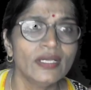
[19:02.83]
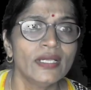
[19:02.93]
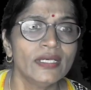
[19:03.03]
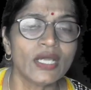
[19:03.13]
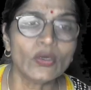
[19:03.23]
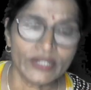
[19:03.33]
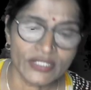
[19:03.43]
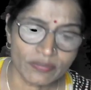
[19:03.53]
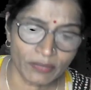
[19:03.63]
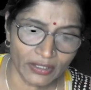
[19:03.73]
Now it is
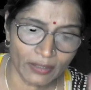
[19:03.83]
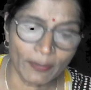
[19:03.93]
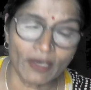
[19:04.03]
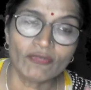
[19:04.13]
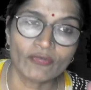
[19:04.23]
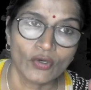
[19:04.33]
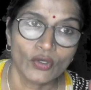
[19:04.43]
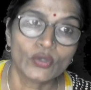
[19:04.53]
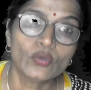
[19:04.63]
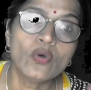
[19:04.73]
made up of
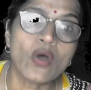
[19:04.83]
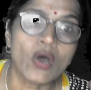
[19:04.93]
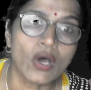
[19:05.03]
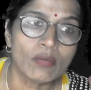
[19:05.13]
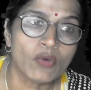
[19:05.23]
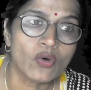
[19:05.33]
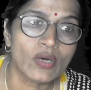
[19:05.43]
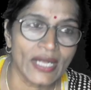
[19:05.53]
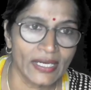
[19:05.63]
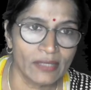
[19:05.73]
two or more
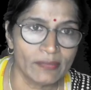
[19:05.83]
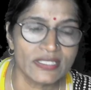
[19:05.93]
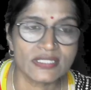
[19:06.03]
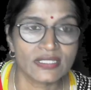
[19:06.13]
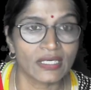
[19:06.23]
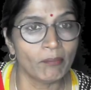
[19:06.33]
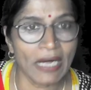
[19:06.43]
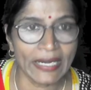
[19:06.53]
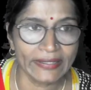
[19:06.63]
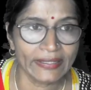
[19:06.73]
elements
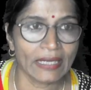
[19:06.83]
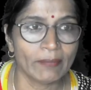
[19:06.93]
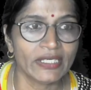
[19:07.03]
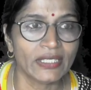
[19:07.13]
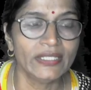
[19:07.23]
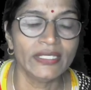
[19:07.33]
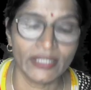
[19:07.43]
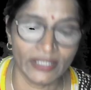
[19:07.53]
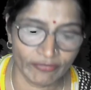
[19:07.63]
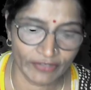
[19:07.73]
combined chemically
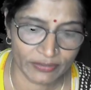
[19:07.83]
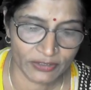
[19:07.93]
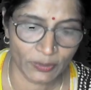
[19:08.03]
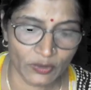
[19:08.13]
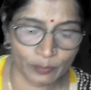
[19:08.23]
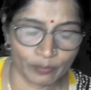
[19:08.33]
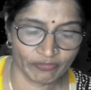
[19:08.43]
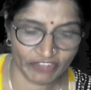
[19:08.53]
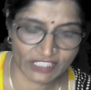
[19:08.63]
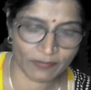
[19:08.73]
in a
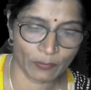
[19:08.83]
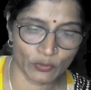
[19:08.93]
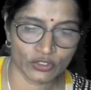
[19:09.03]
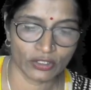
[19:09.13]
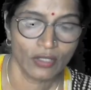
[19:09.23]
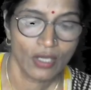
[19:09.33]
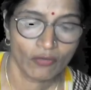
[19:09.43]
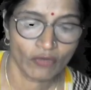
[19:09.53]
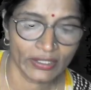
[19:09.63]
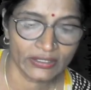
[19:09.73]
fixed proportion.
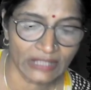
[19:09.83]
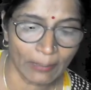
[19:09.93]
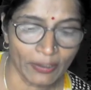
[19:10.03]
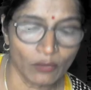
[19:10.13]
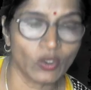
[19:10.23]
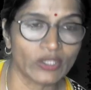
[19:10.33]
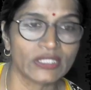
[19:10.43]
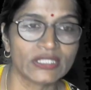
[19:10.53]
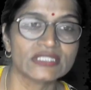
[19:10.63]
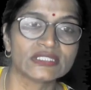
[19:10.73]
For example, water
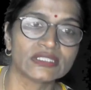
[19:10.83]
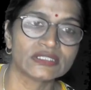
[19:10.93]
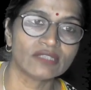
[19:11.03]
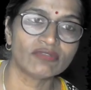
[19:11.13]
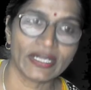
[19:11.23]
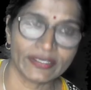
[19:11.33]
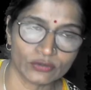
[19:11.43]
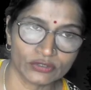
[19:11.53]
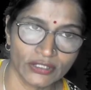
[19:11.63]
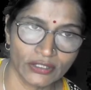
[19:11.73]
consists of
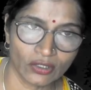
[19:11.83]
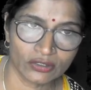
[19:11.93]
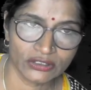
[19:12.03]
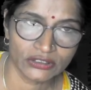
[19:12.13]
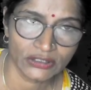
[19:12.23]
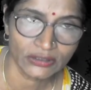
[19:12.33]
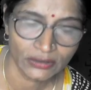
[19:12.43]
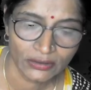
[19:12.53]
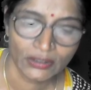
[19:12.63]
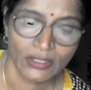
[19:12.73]
hydrogen and oxygen.
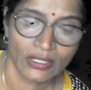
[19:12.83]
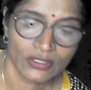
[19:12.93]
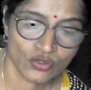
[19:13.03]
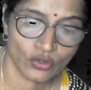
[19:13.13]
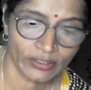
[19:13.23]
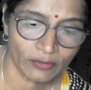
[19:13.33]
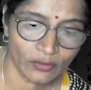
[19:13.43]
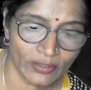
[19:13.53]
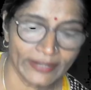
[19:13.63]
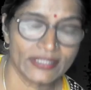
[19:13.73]
Sodium
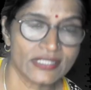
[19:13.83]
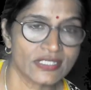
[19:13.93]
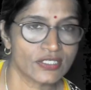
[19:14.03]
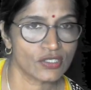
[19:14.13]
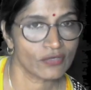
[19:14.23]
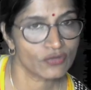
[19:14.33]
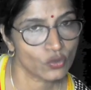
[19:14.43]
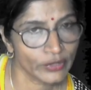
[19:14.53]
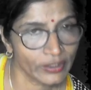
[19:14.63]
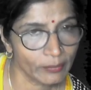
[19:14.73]
chloride consists of
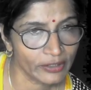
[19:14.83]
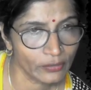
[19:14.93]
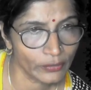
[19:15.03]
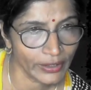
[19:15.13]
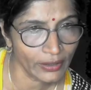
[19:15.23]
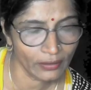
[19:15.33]
sodium and chlorine.